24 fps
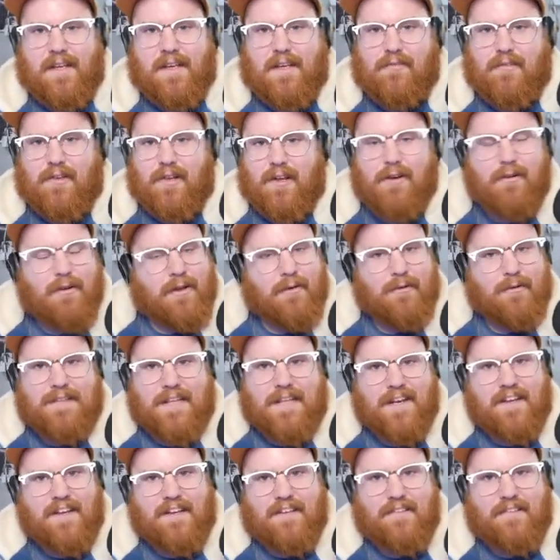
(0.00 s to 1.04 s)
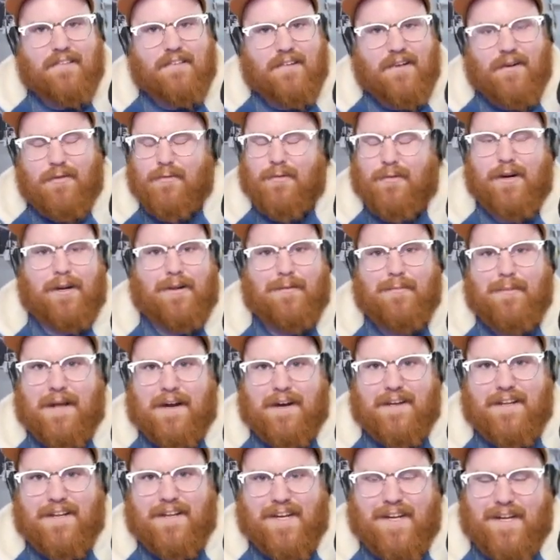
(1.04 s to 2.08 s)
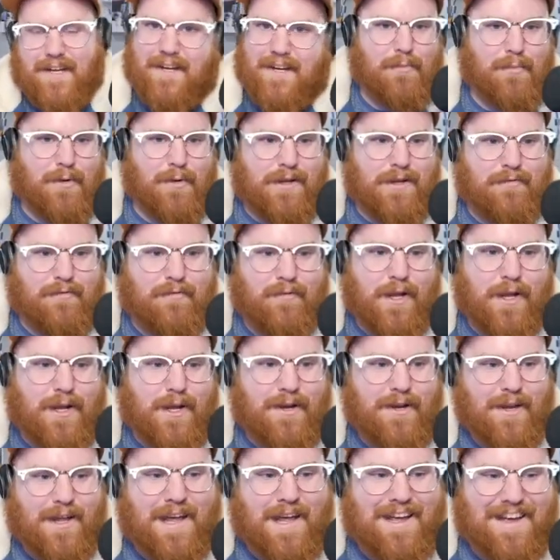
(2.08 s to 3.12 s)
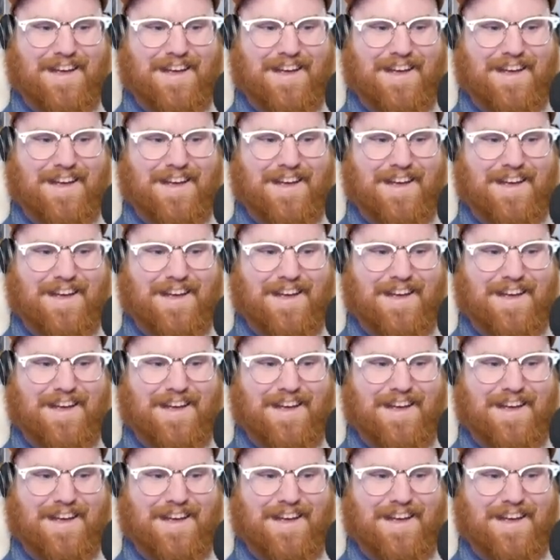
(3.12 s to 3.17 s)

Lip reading: If you don't know what that is, don't worry about it. They're pretty fun.